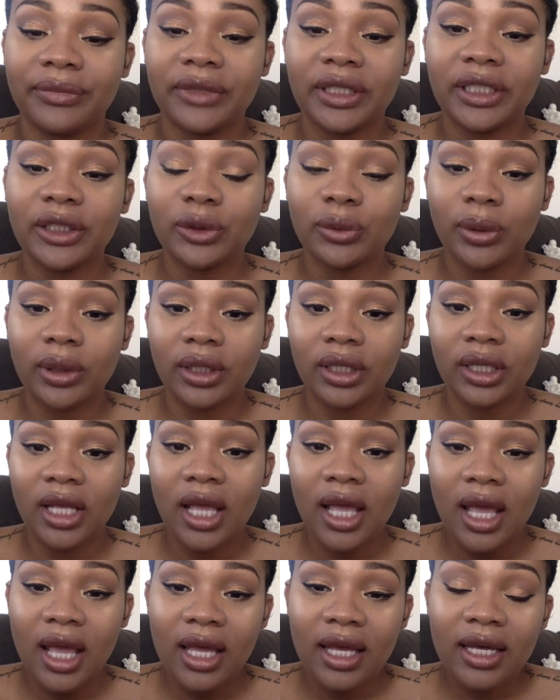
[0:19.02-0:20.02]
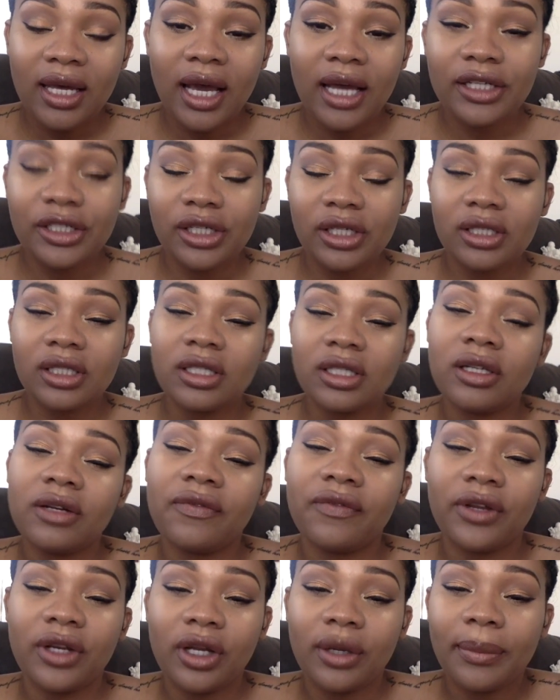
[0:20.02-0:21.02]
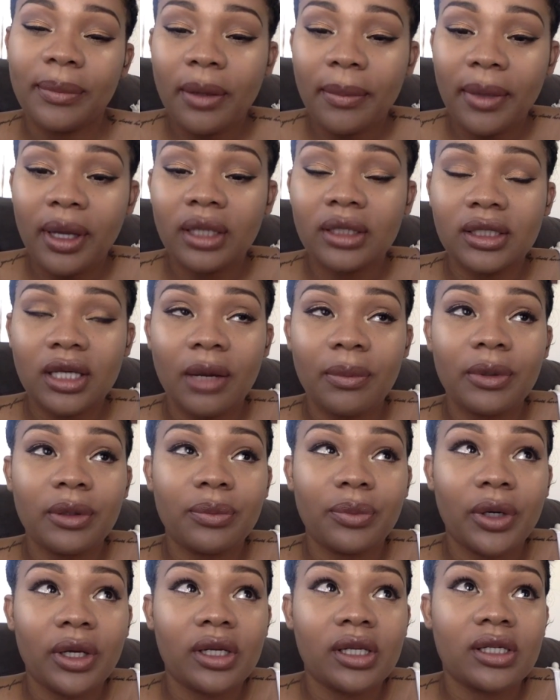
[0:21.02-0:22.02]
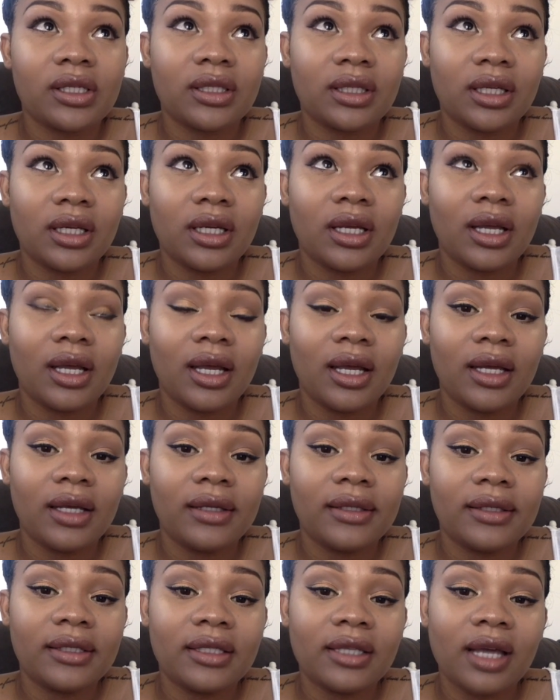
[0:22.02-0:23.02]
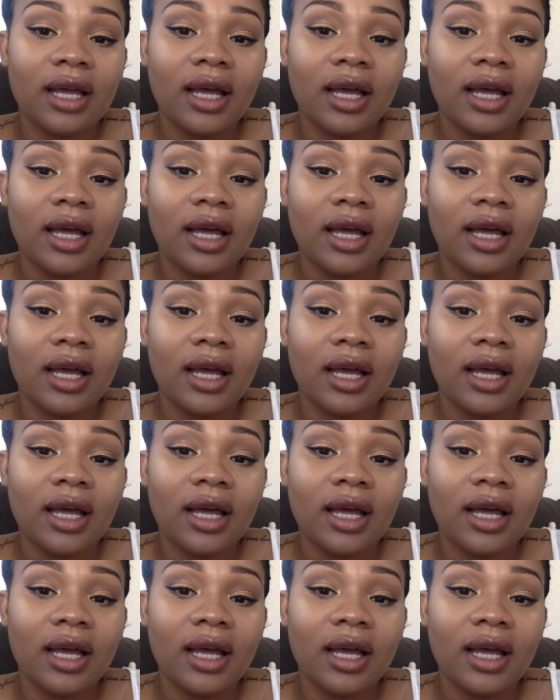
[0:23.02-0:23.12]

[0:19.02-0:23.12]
This one, I just did a video about my ectopic pregnancy, and